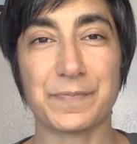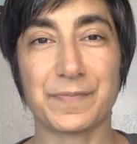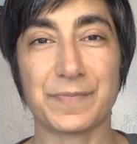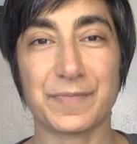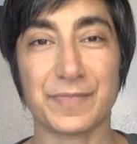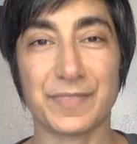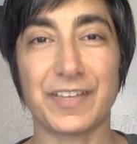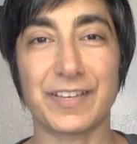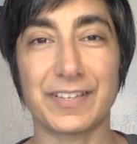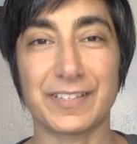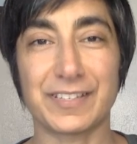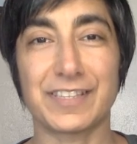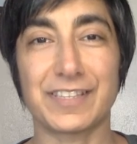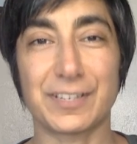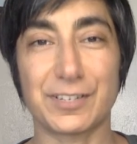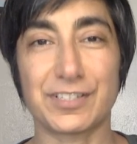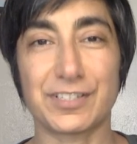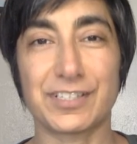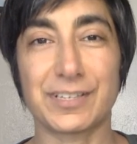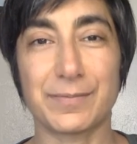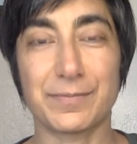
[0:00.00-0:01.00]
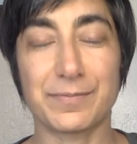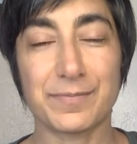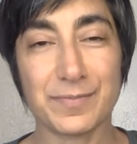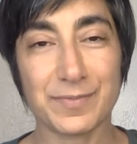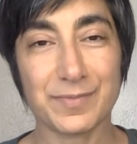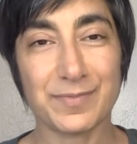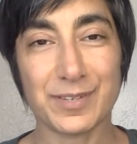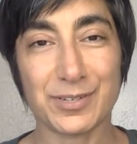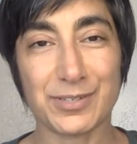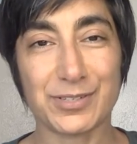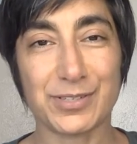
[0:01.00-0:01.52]
there's
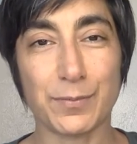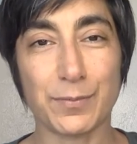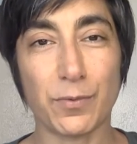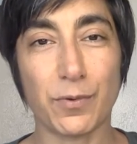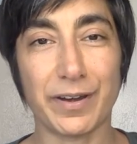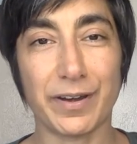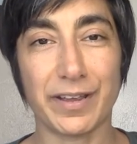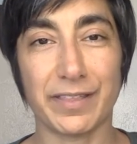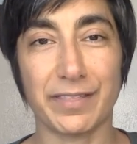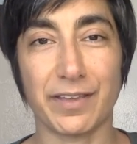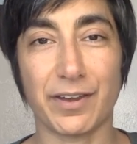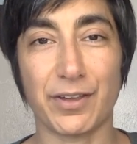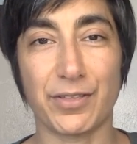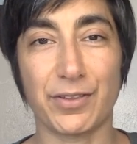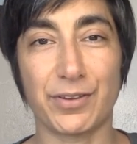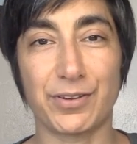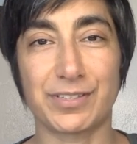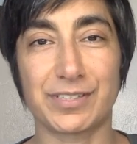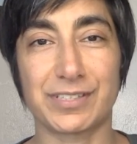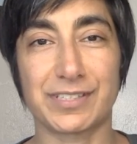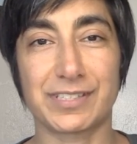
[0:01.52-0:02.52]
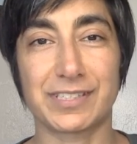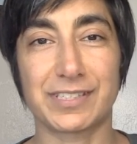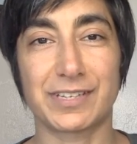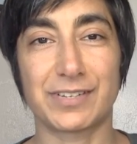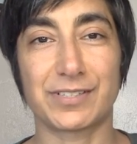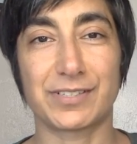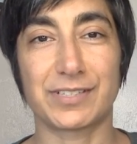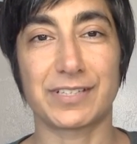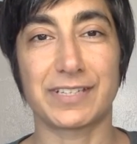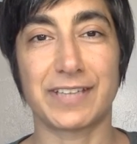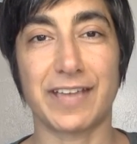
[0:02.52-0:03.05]
some mourning there.
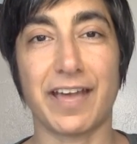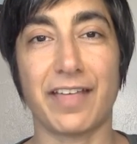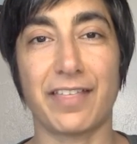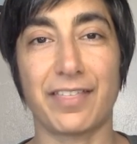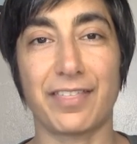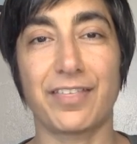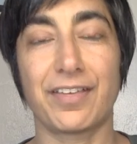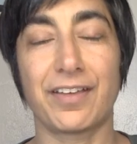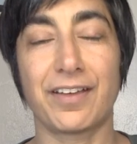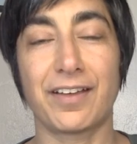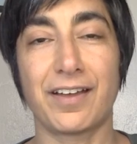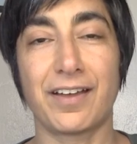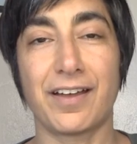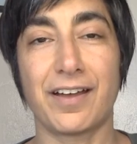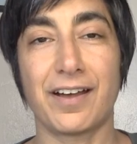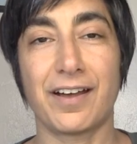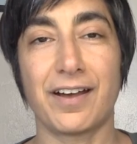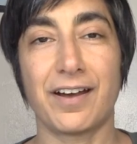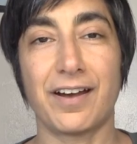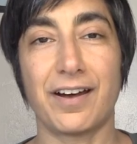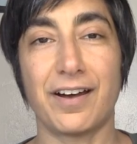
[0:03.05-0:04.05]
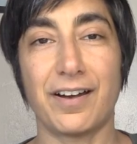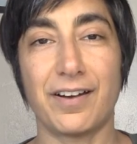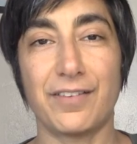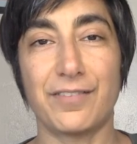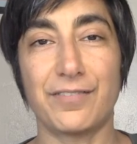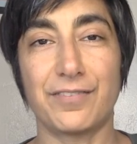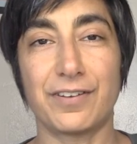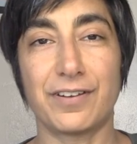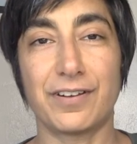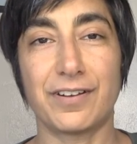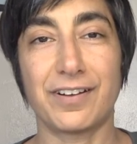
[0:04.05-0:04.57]
There's a death of
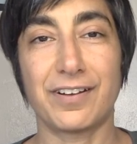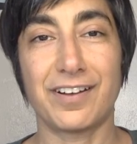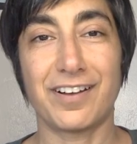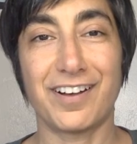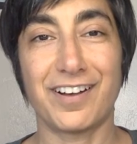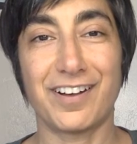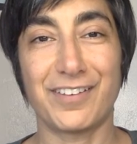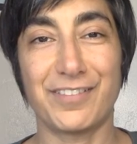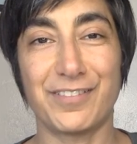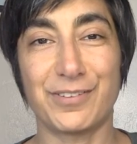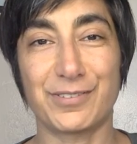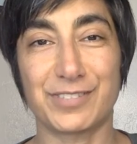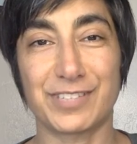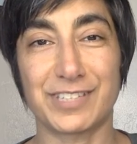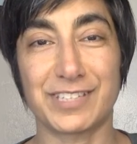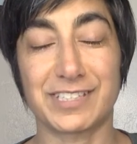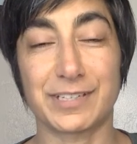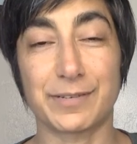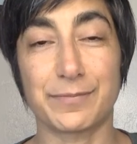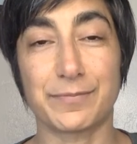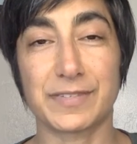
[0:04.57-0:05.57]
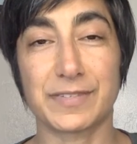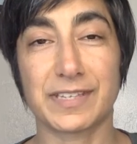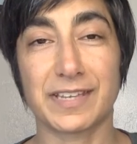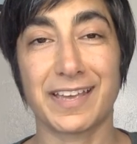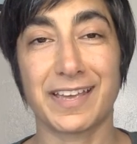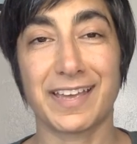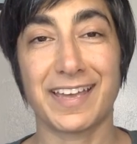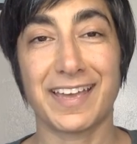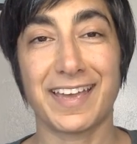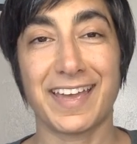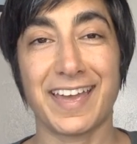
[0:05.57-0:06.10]
those systems.
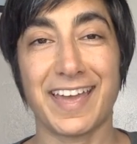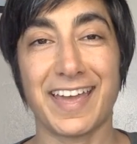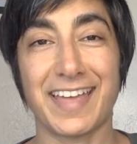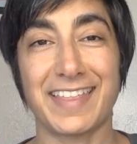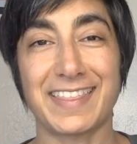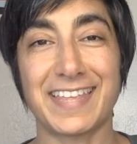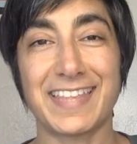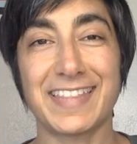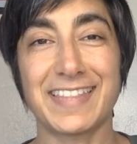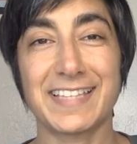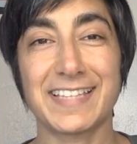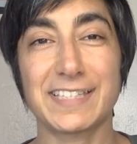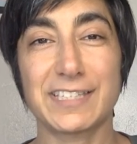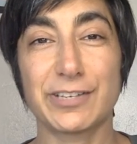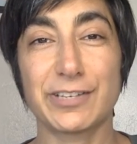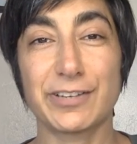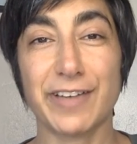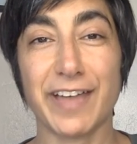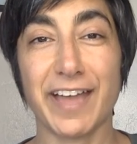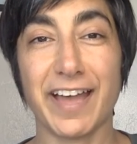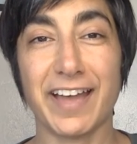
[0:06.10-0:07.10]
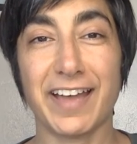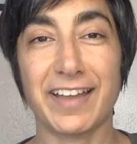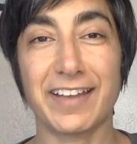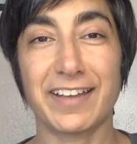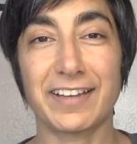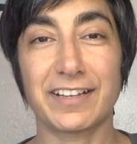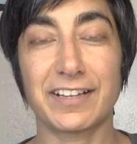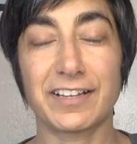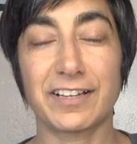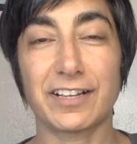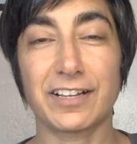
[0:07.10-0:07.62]
And then let's look at
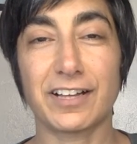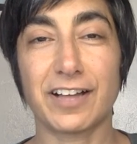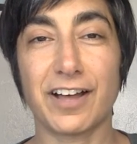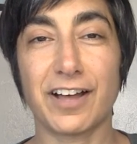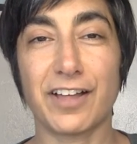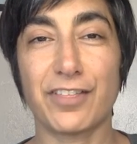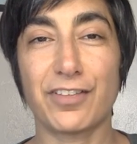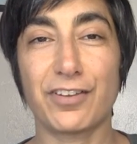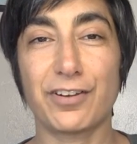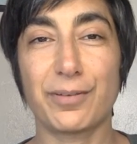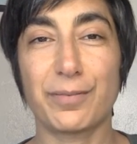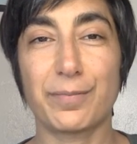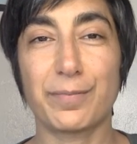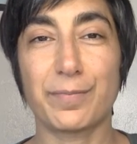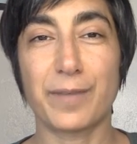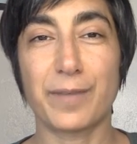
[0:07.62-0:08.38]
other